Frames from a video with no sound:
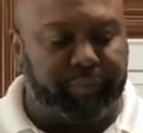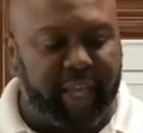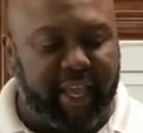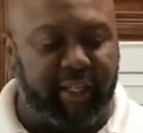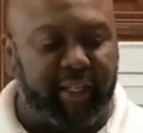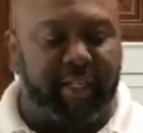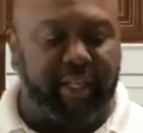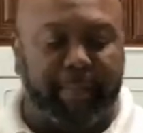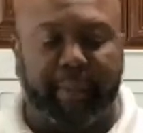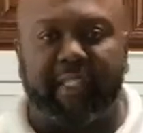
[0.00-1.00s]
handling it a
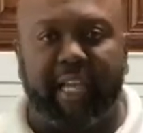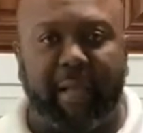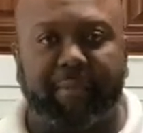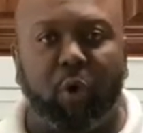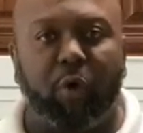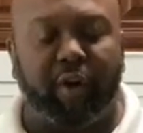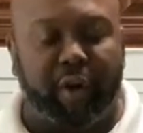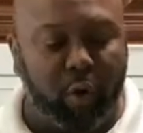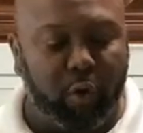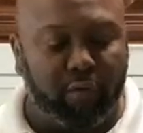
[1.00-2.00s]
couple of times over and
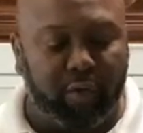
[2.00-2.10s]
over.